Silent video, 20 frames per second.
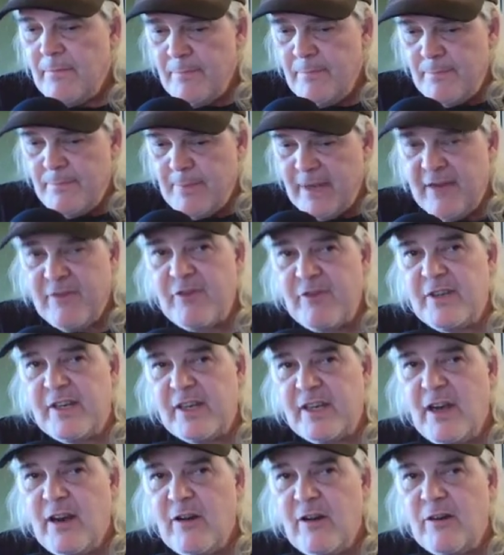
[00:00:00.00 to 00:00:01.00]
pay for the
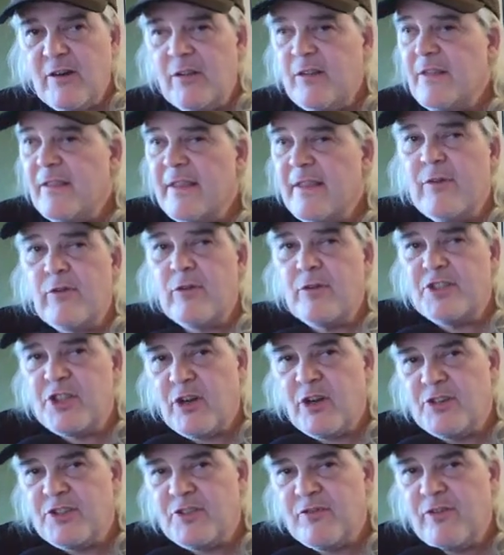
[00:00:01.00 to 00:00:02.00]
cart, they were
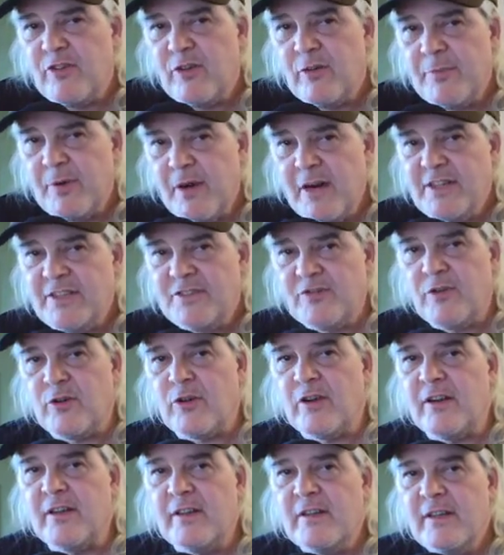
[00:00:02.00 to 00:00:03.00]
charging full price
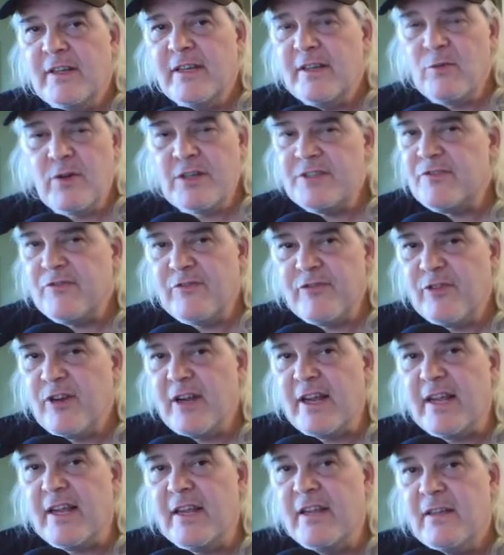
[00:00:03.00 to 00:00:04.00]
for it. It wasn't
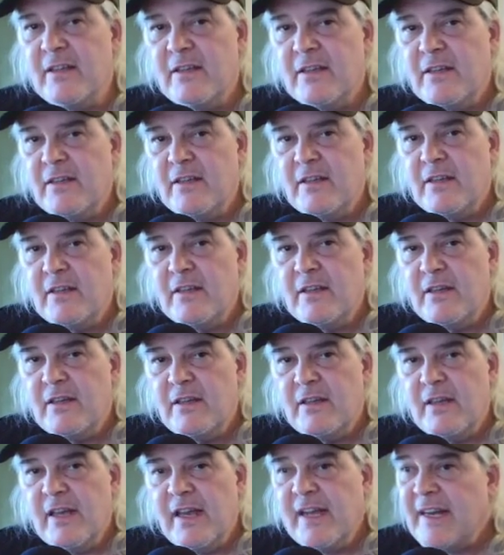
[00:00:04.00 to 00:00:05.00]
free.
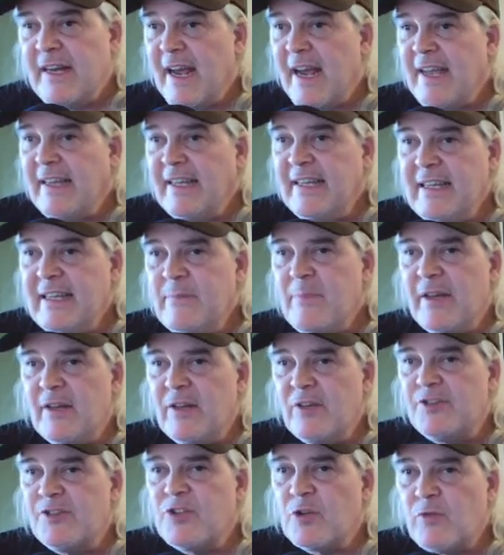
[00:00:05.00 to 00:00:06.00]
And I
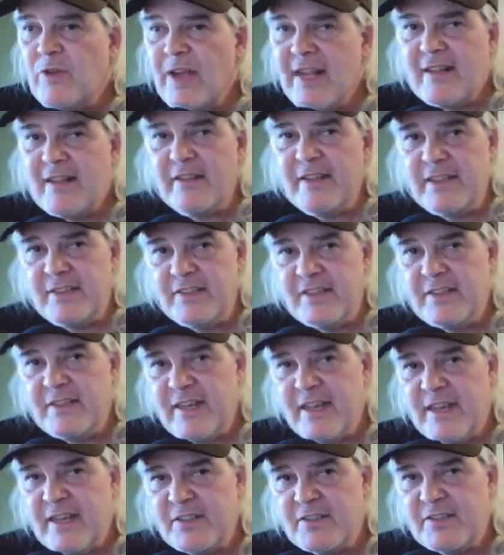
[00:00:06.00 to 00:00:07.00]
emailed directly to
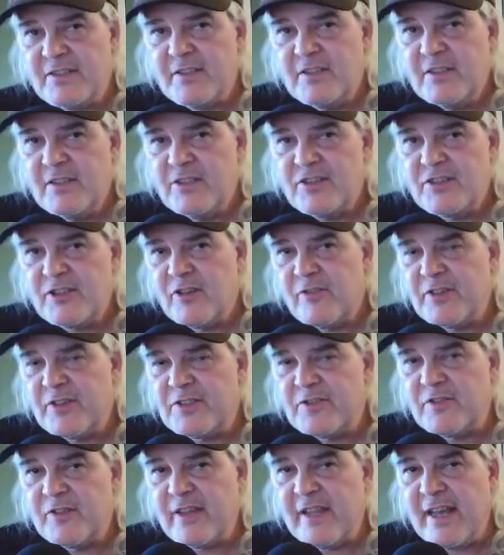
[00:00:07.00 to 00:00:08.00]
Daz
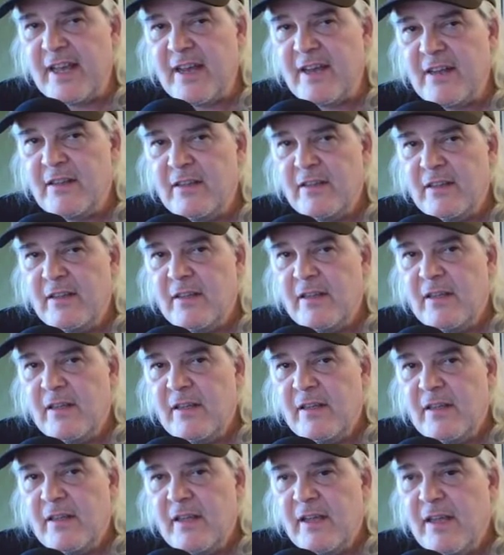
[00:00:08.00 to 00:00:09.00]
service for that,
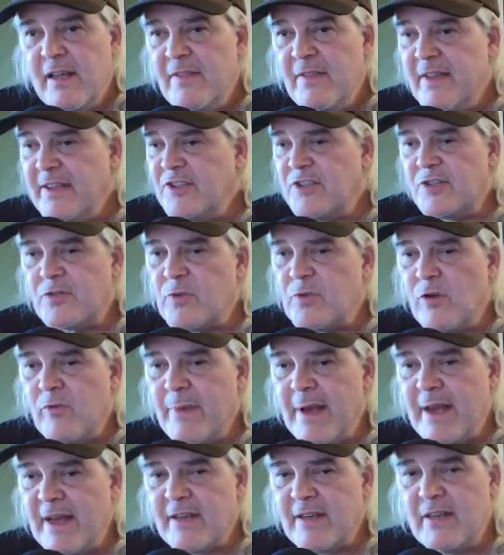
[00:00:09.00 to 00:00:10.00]
and they just wrote
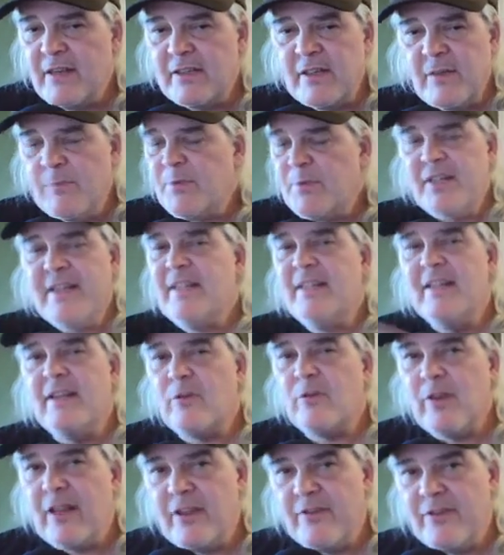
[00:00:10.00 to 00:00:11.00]
back a completely
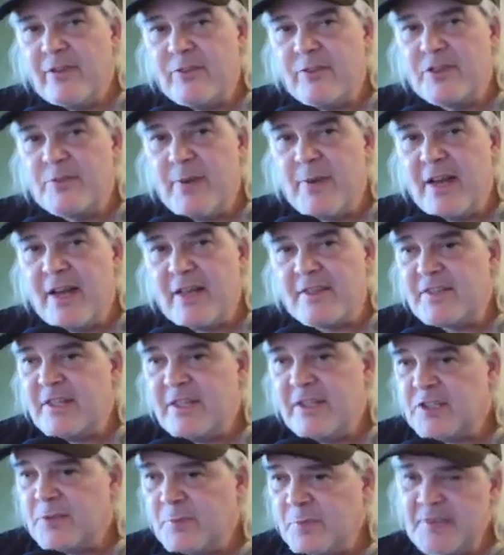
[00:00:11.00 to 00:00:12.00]
irrelevant response. They
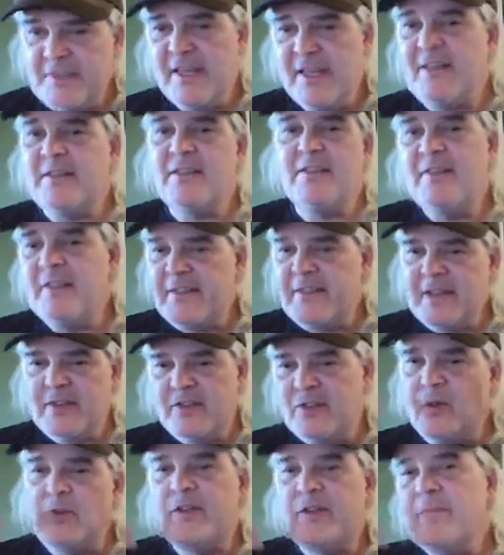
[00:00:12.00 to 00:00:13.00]
just pretended that they
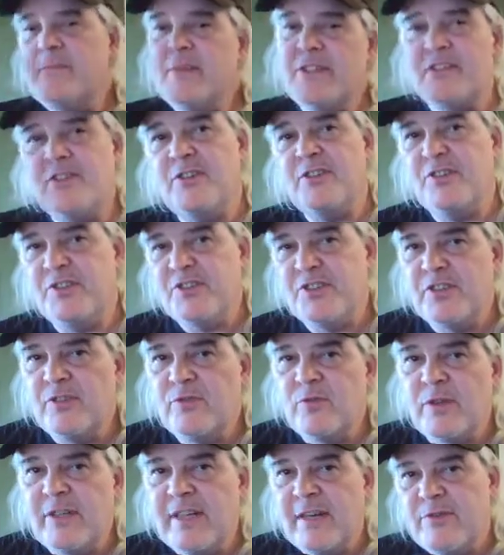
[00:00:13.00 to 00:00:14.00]
totally
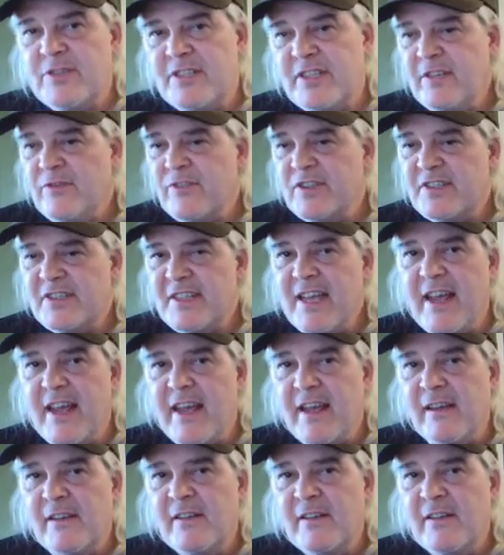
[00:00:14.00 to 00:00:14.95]
misunderstood what I was even saying